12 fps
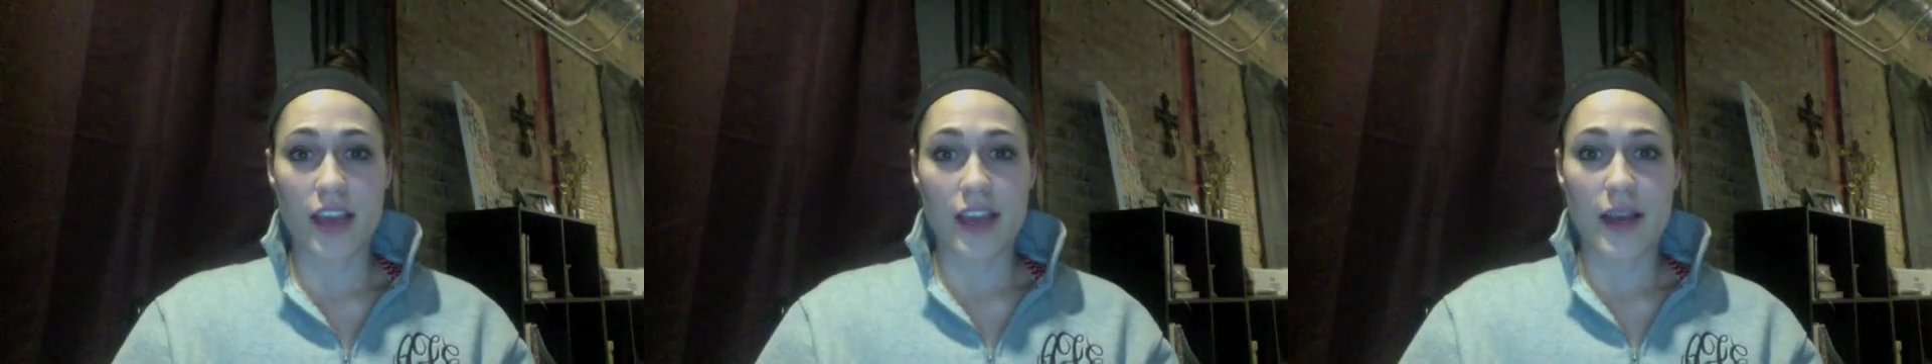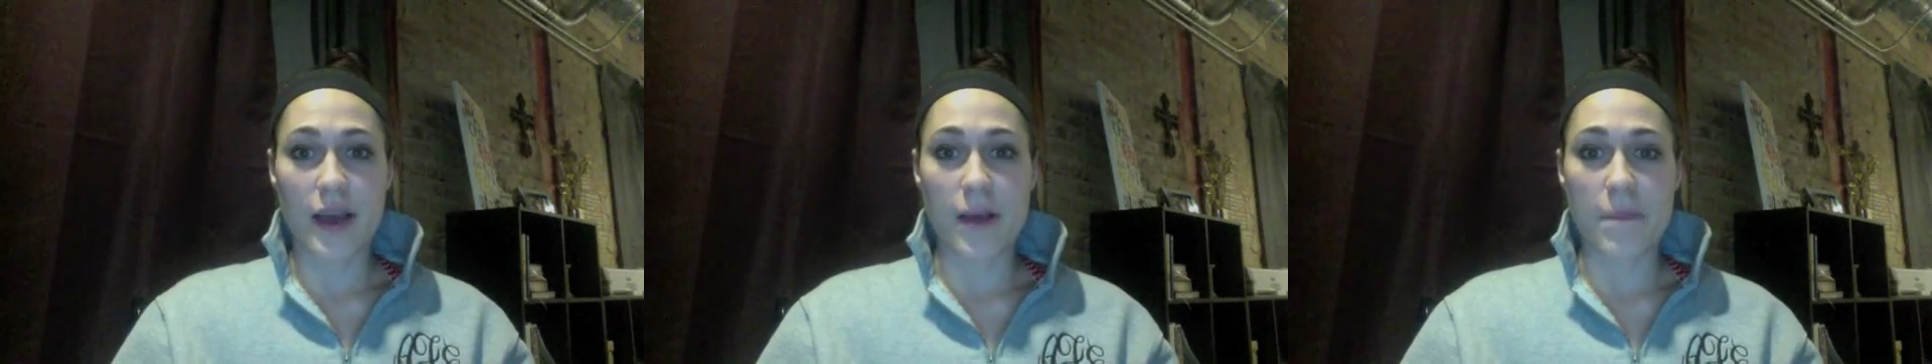
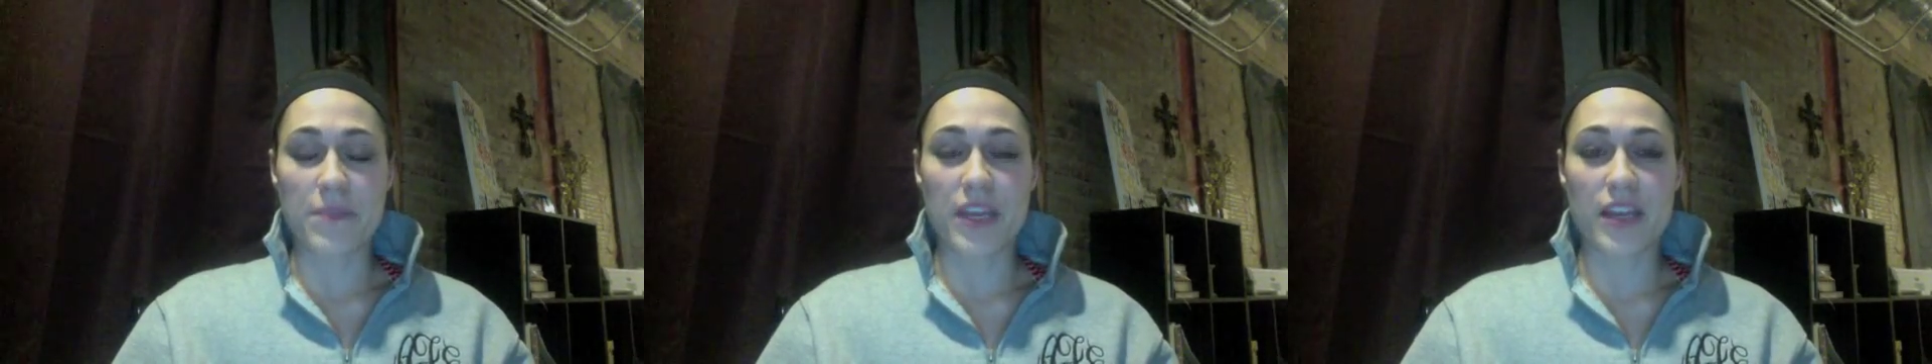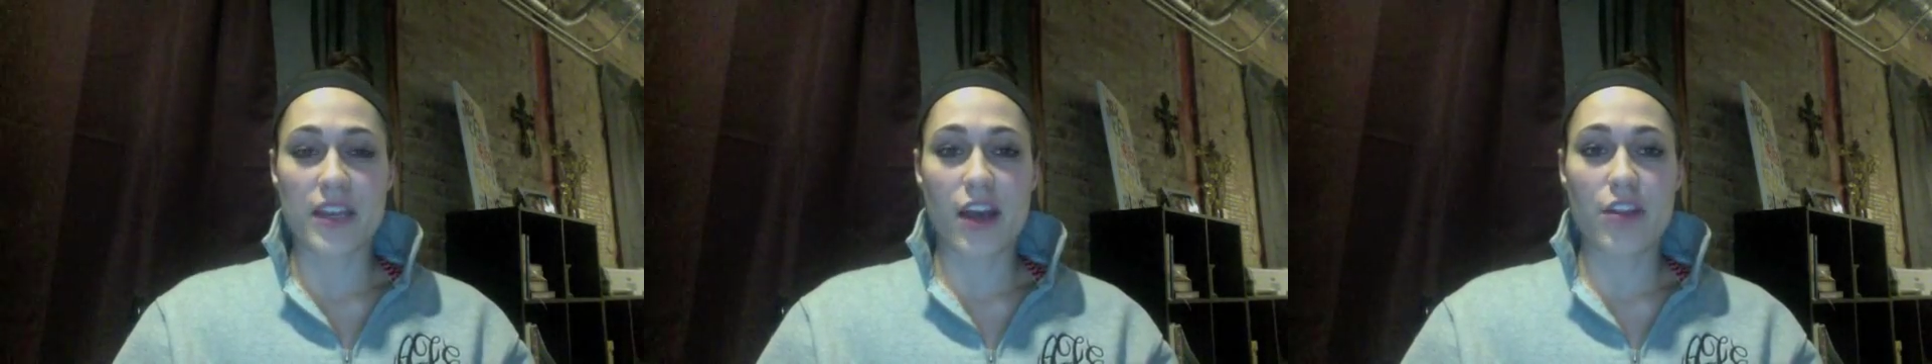
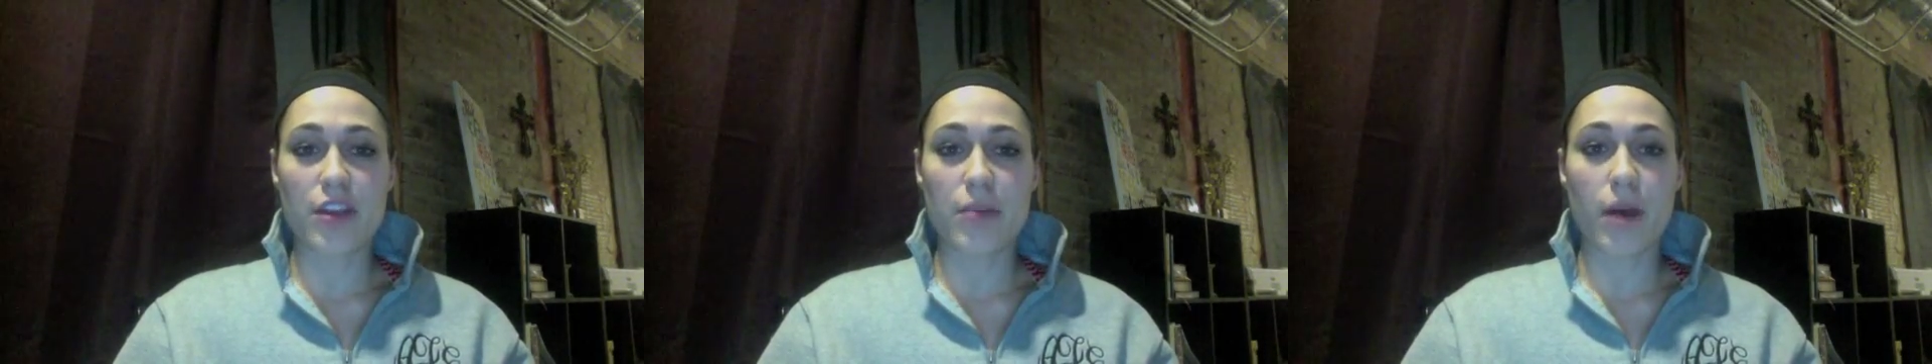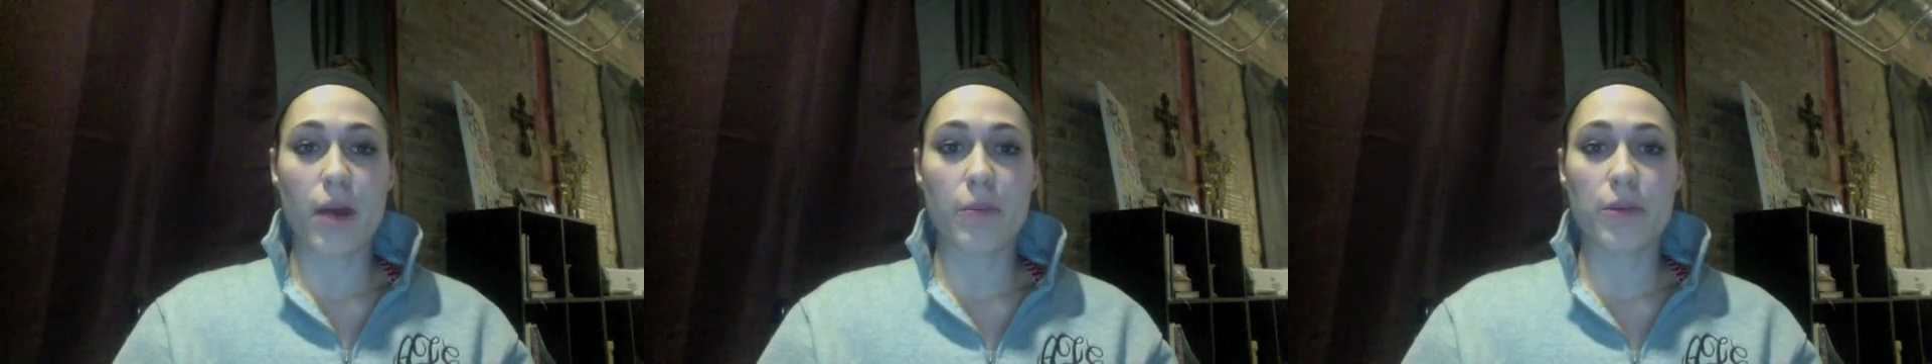And now that
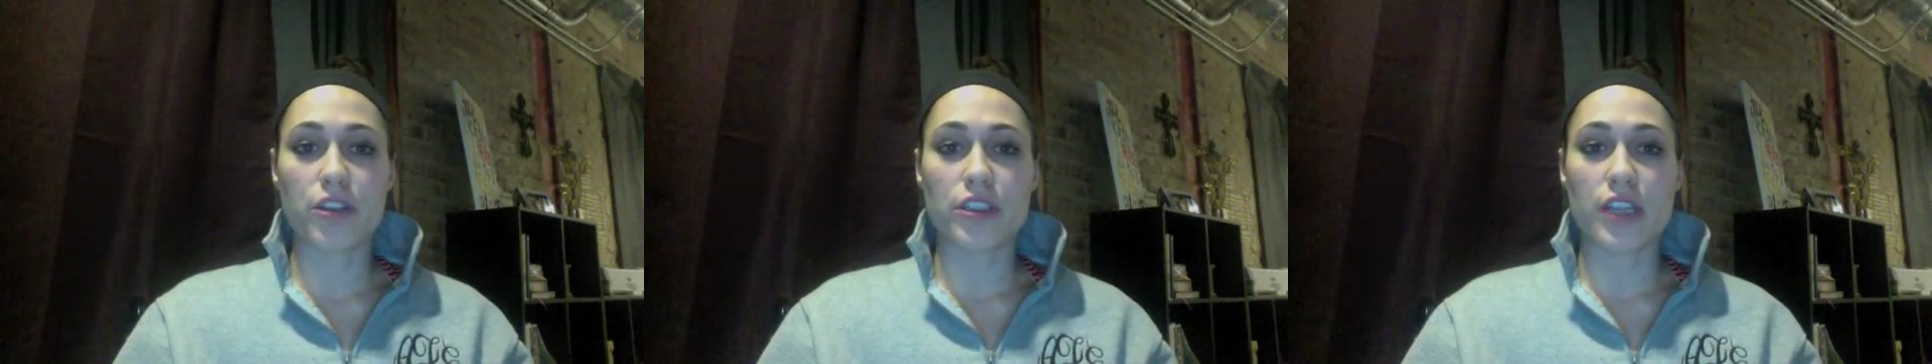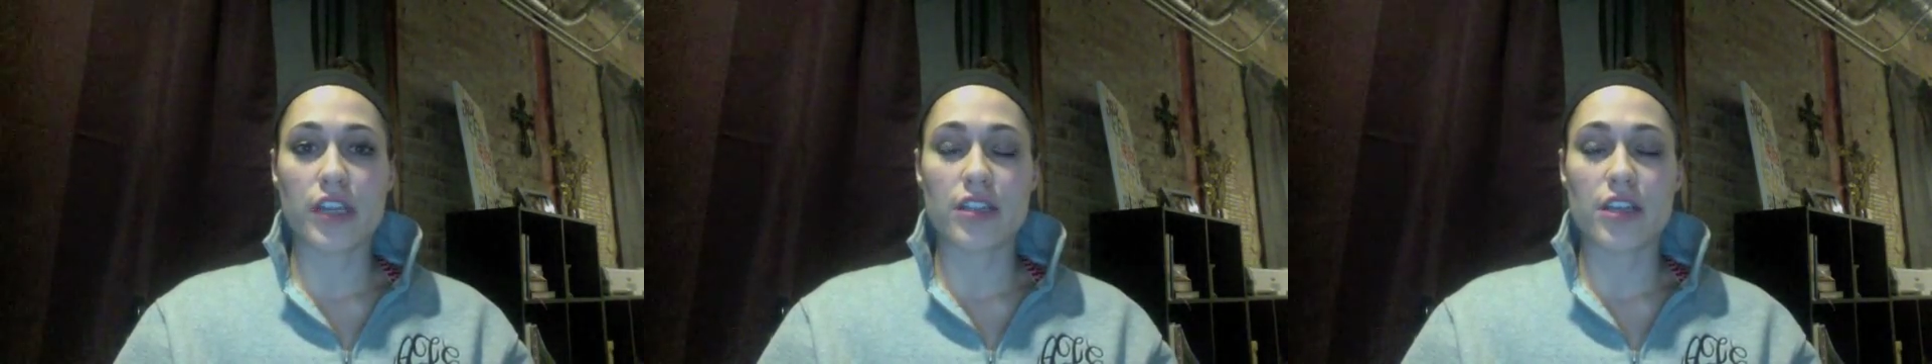popular
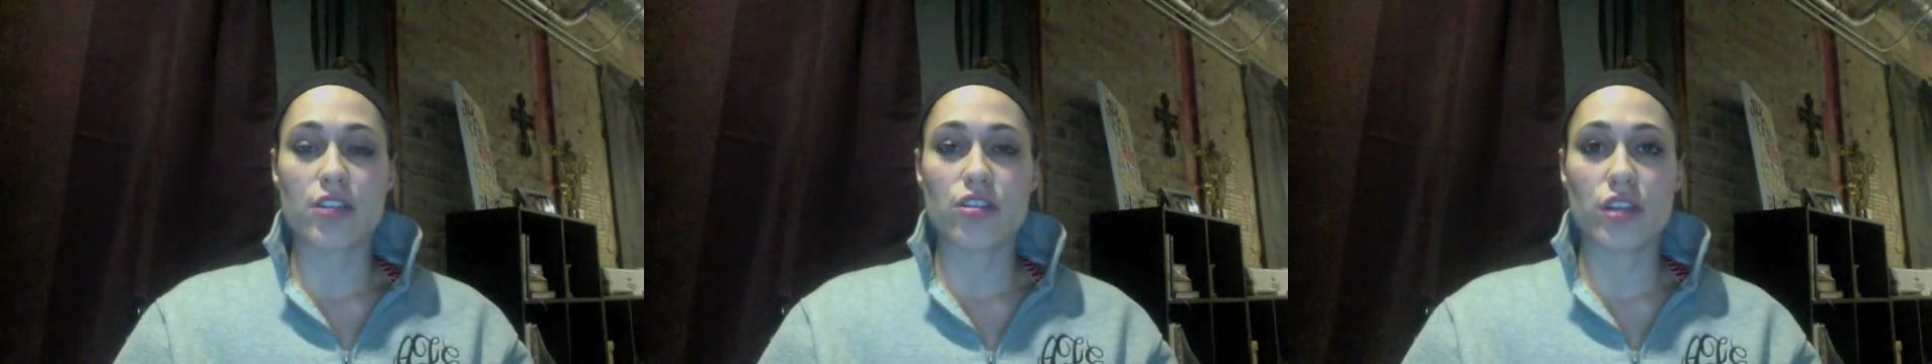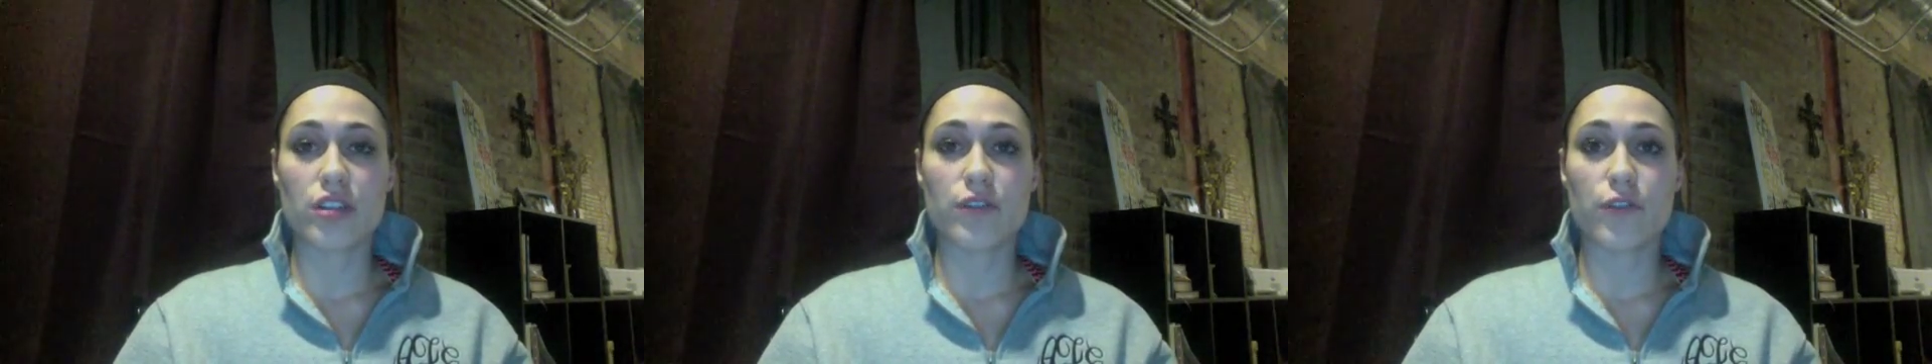dance has
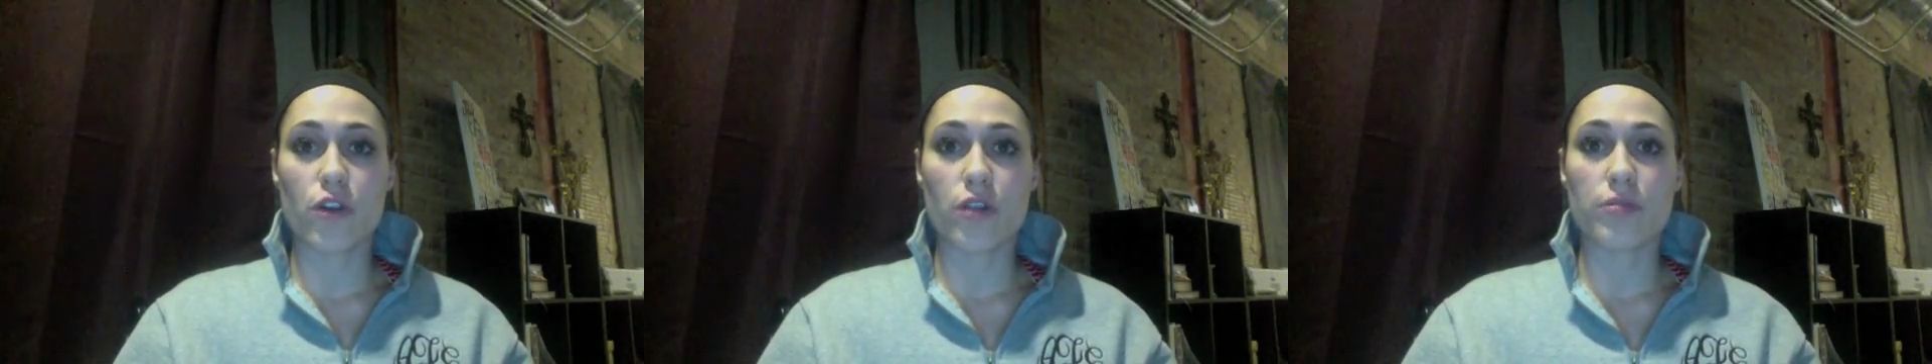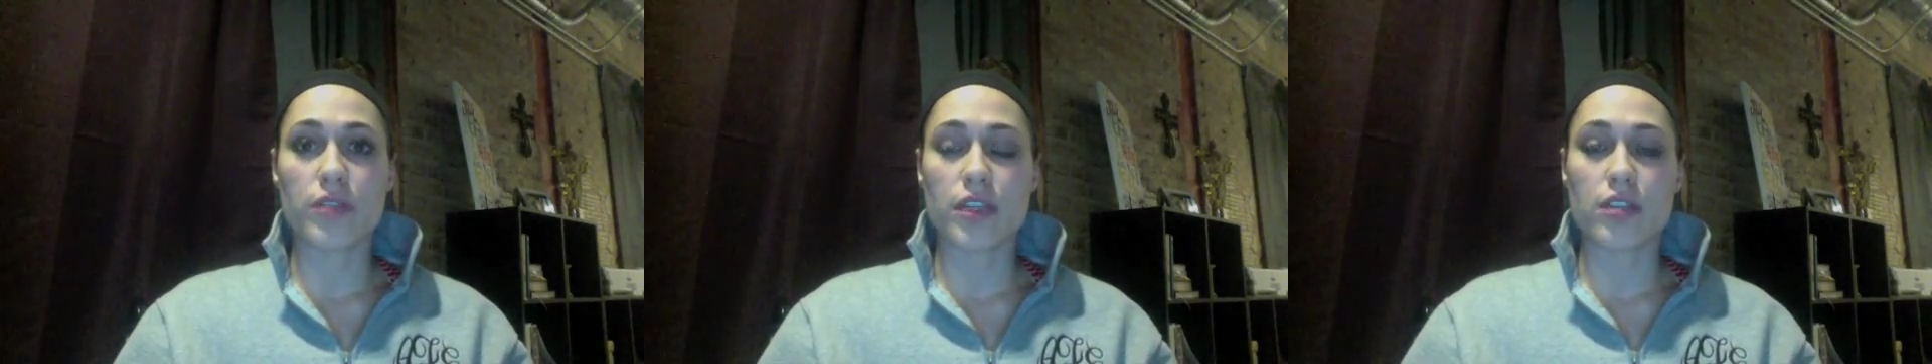transformed and is